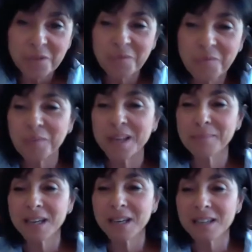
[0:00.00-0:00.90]
for
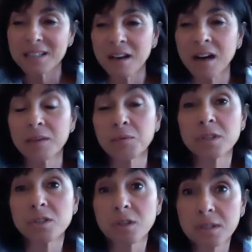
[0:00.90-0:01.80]
me, because I
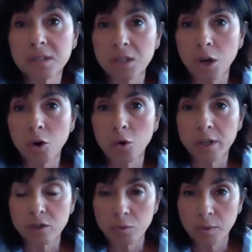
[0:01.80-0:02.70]
was just so
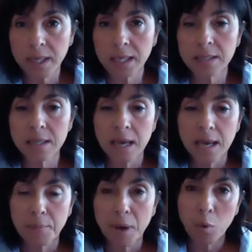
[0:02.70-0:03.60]
intrigued
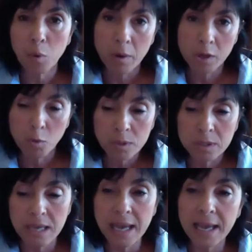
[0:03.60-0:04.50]
by what you were
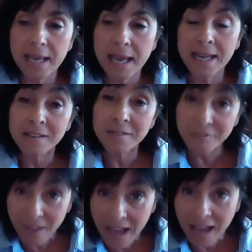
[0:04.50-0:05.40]
saying. And in
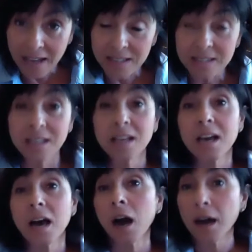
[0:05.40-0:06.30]
fact,
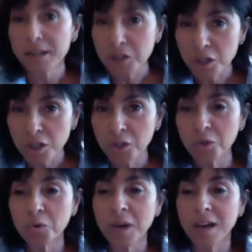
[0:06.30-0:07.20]
I
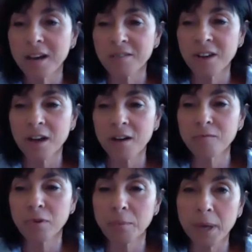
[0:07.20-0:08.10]
too have come
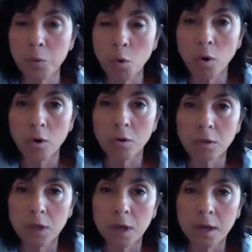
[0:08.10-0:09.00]
from a
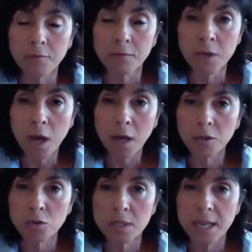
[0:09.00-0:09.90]
world of not
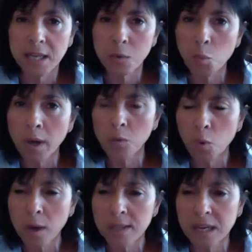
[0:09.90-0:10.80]
understanding what it
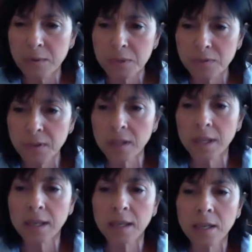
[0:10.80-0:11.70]
was that I was
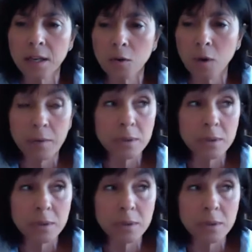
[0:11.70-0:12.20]
feeling. I